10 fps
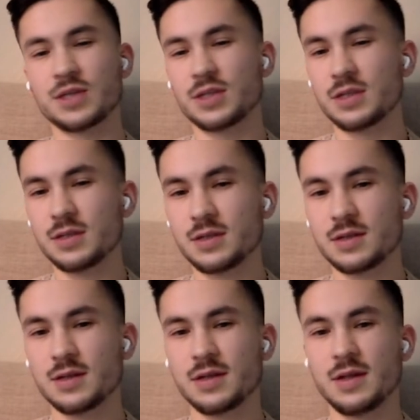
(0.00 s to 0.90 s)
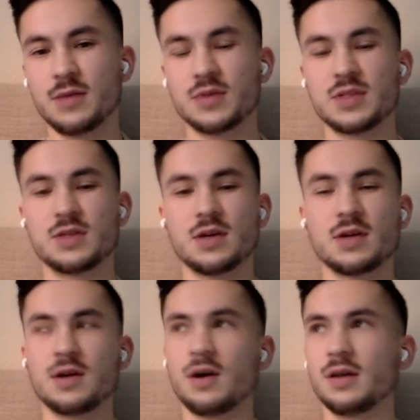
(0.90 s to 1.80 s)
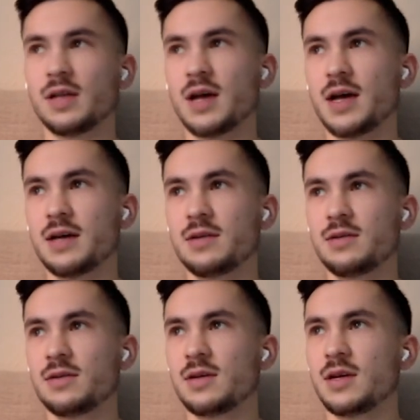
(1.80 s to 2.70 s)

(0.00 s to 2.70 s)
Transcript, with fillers: session. I was done online,